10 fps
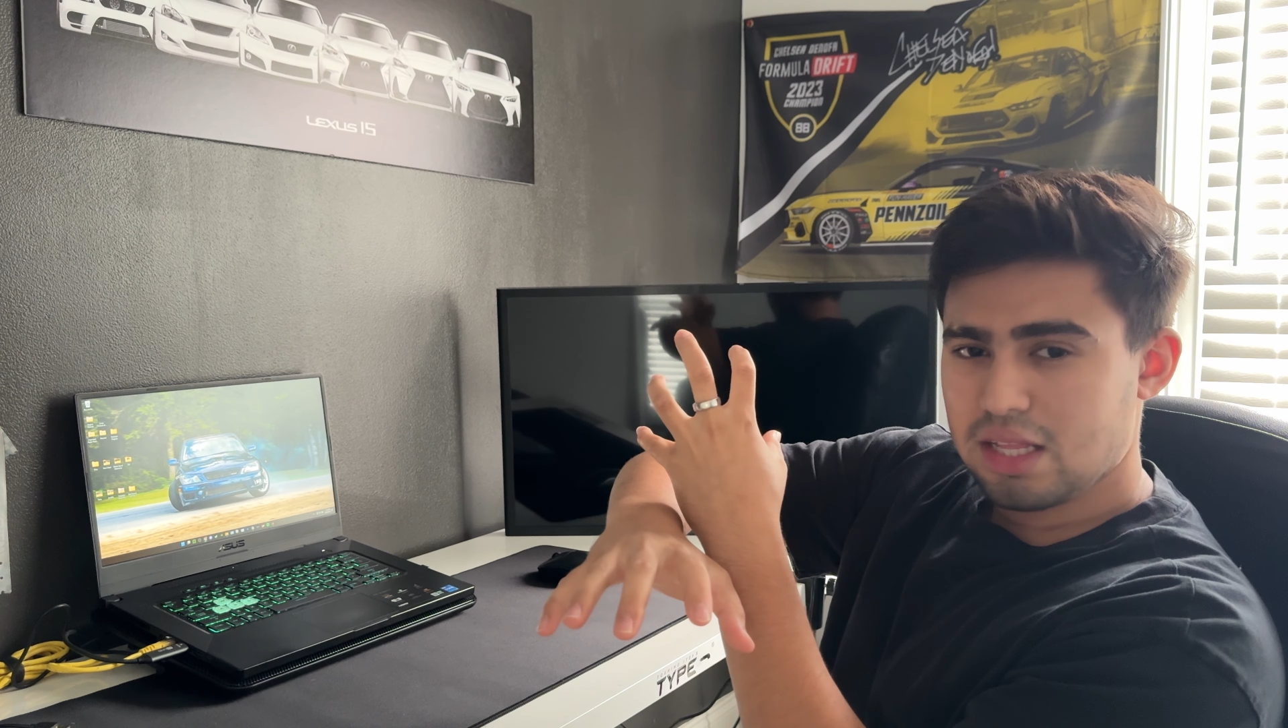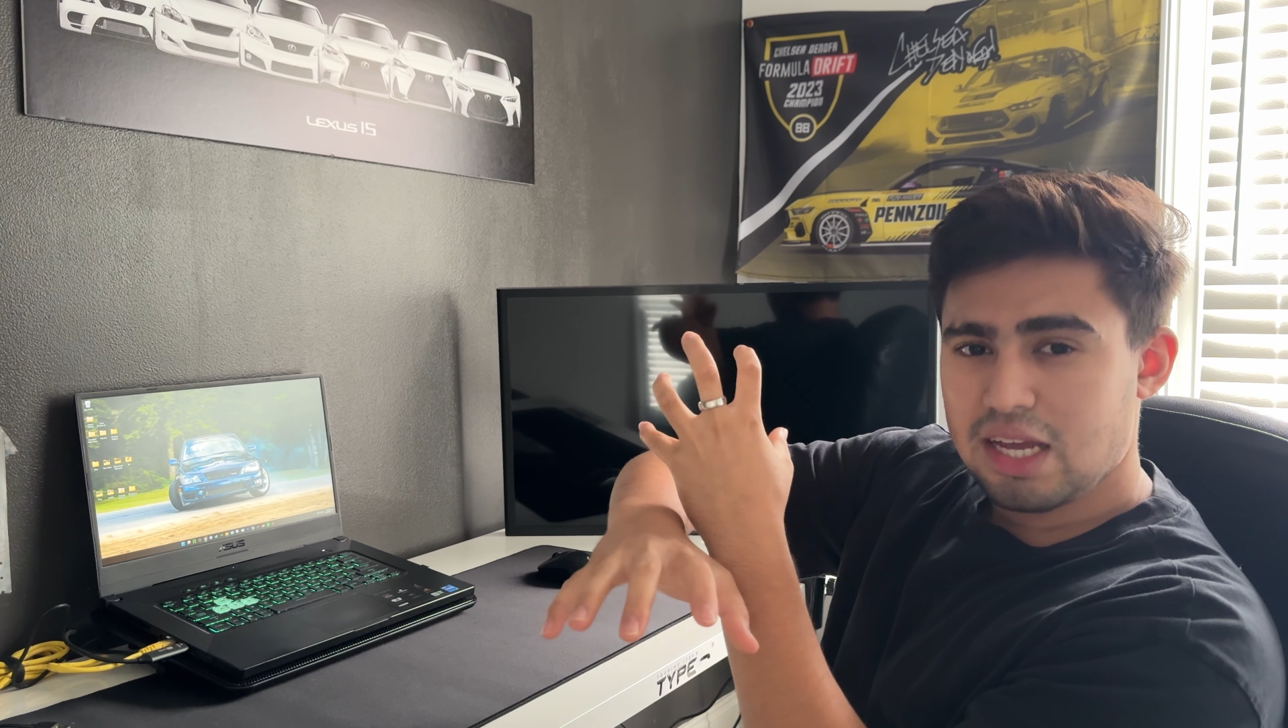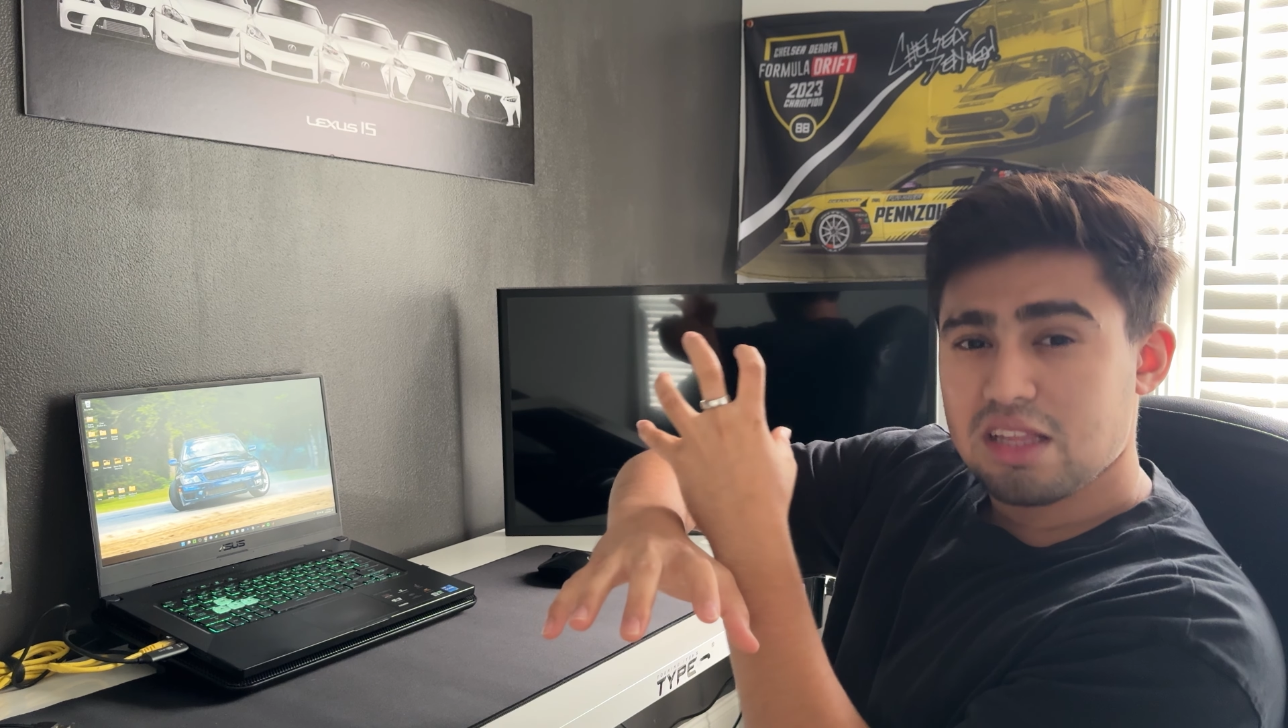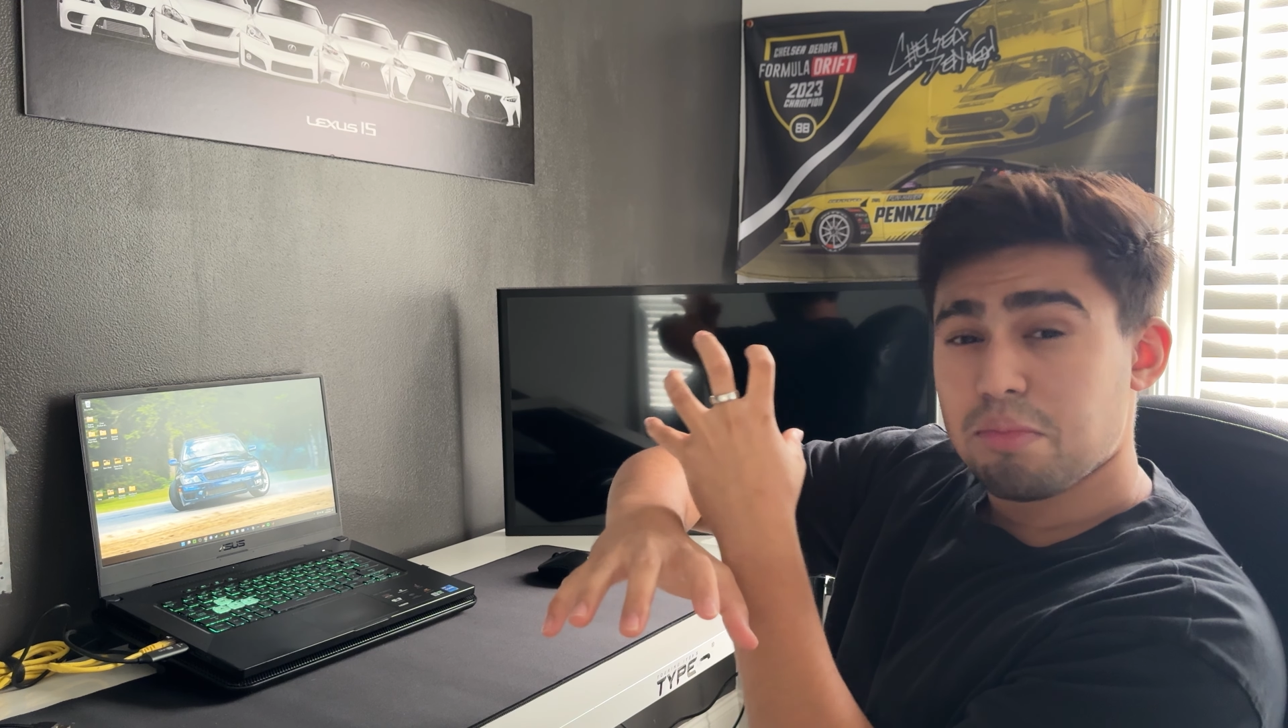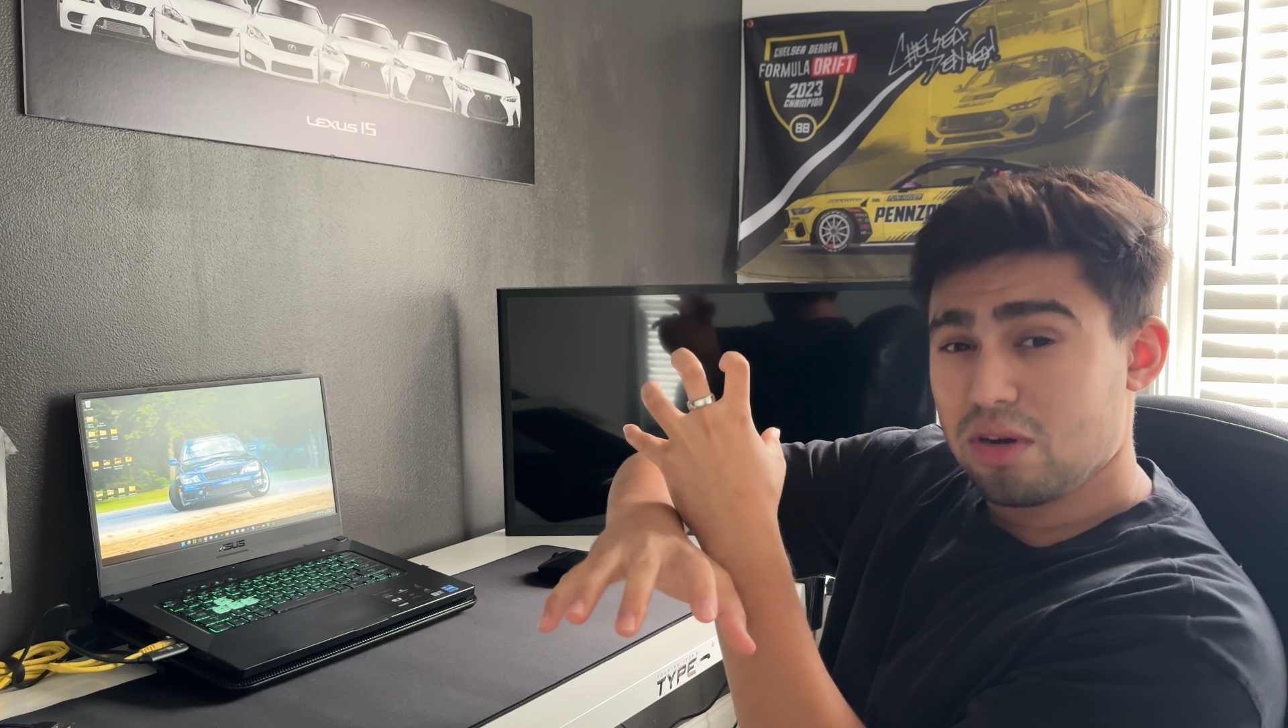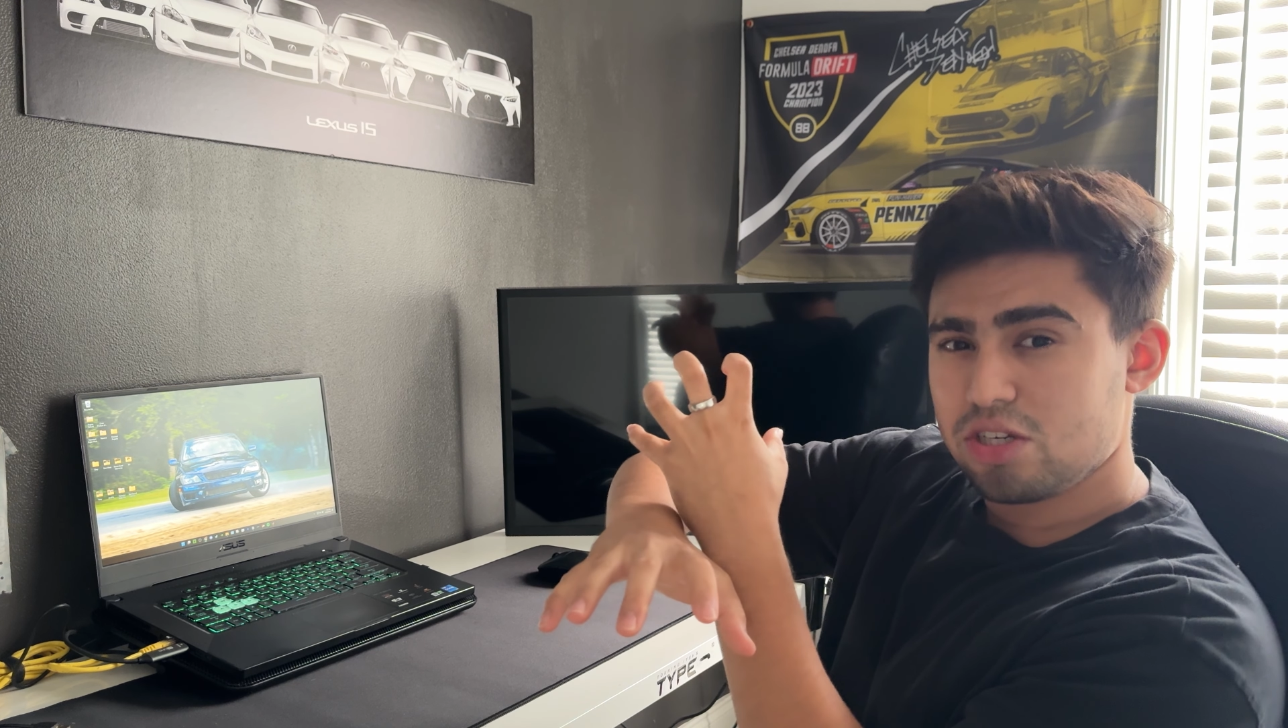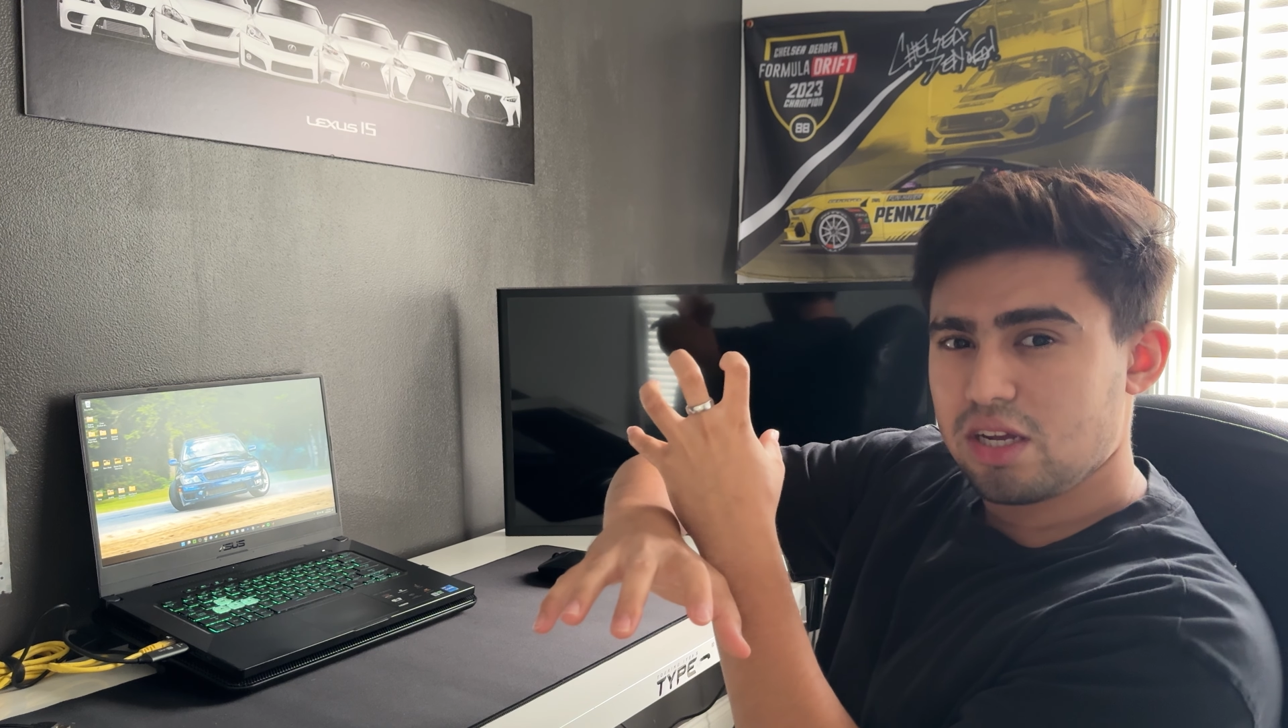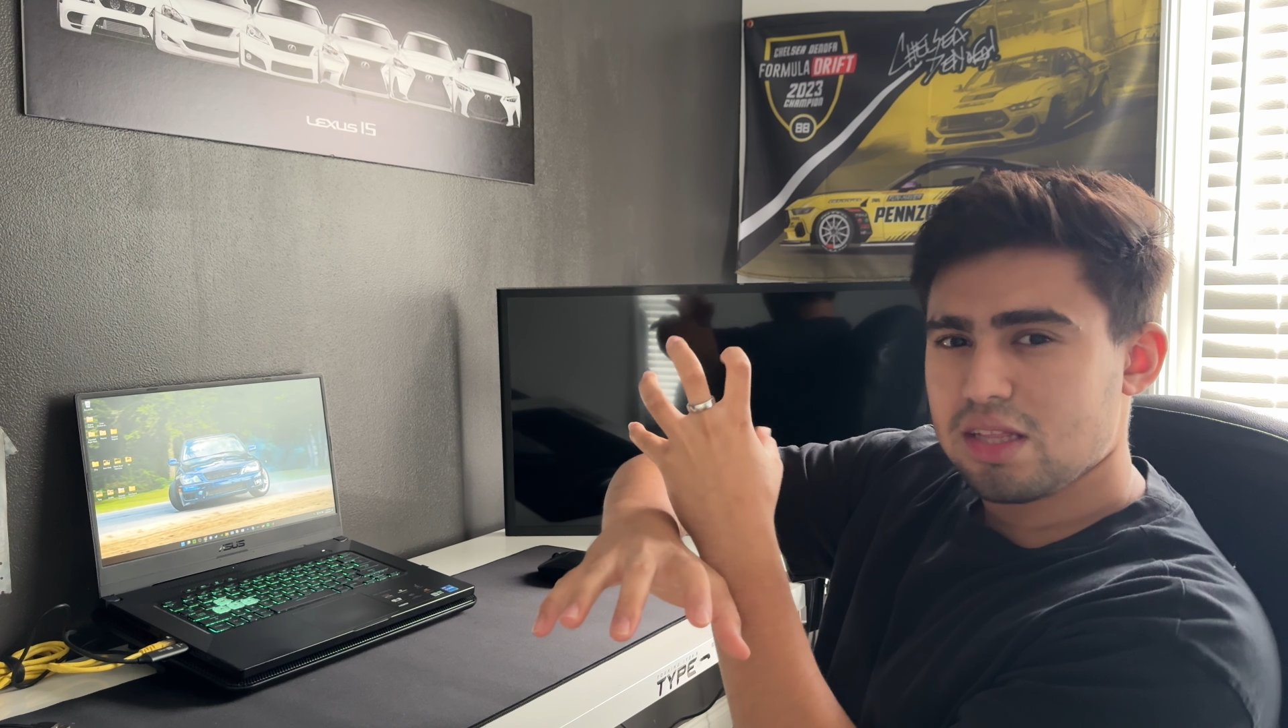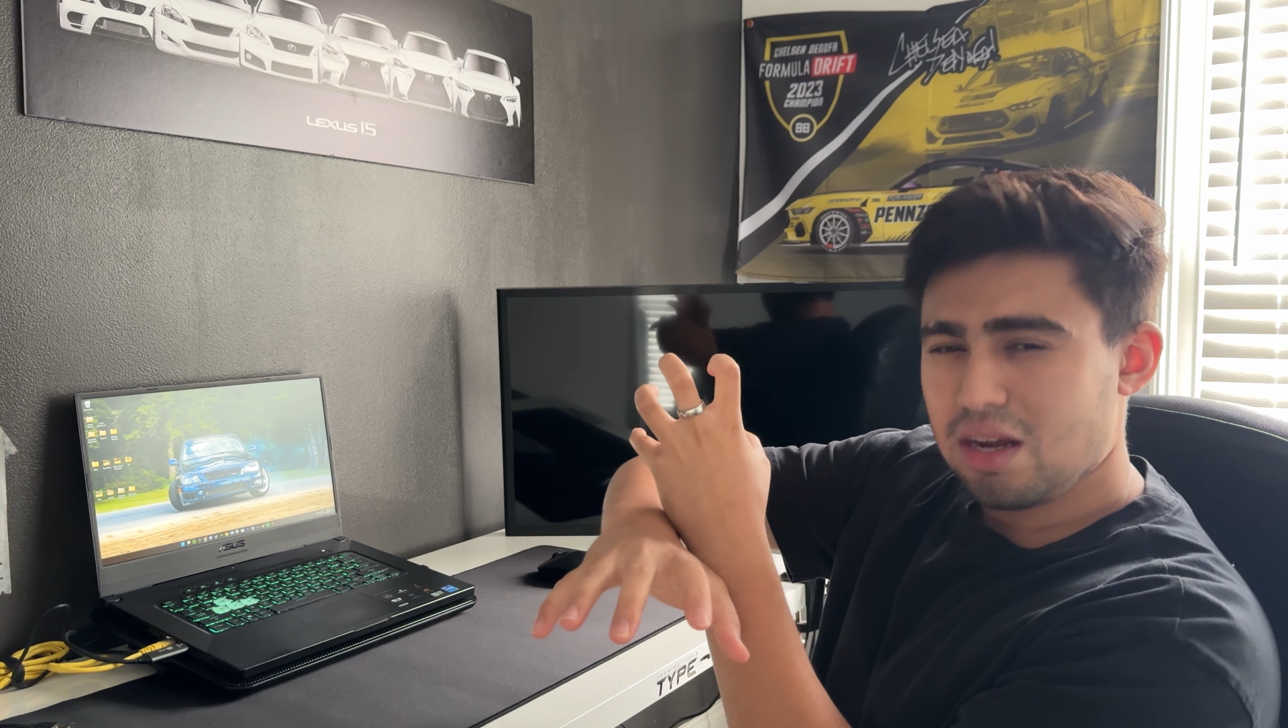like the bushing,